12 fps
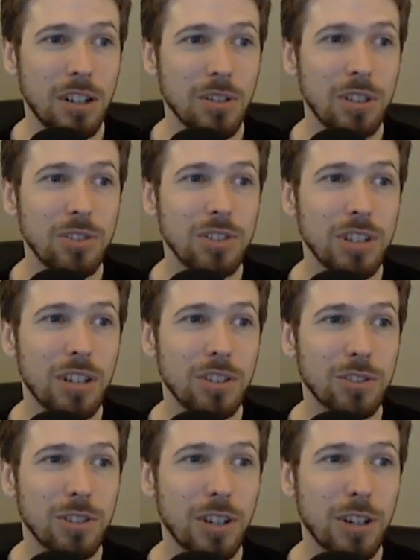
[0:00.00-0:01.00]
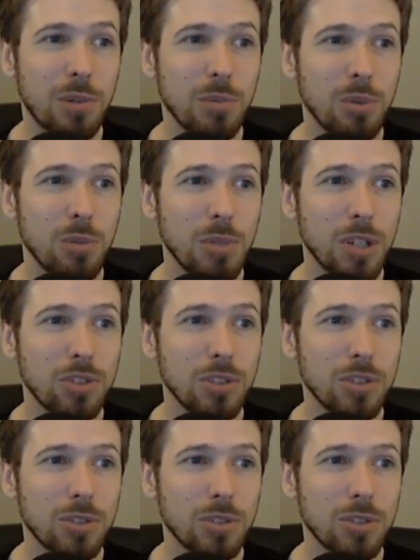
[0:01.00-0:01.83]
Glaceon is an honorable mention,